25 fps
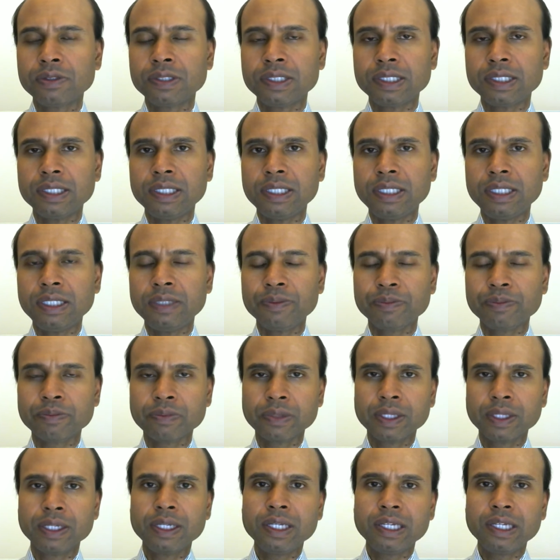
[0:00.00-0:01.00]
or see
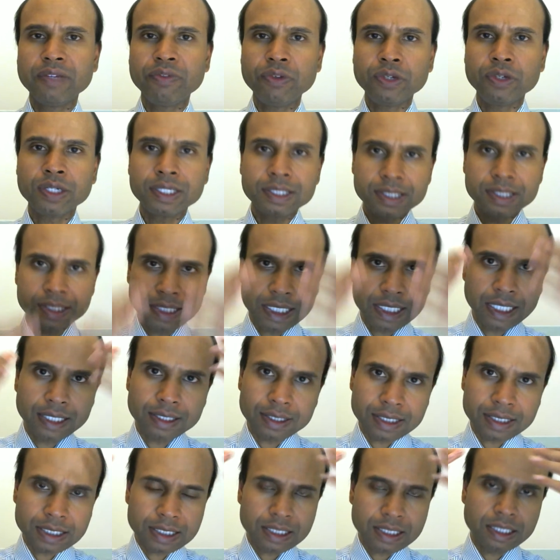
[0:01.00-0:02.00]
if you can
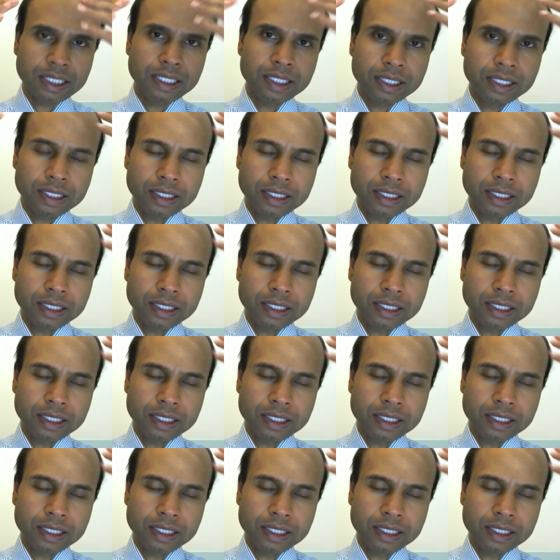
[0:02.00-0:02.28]
sense,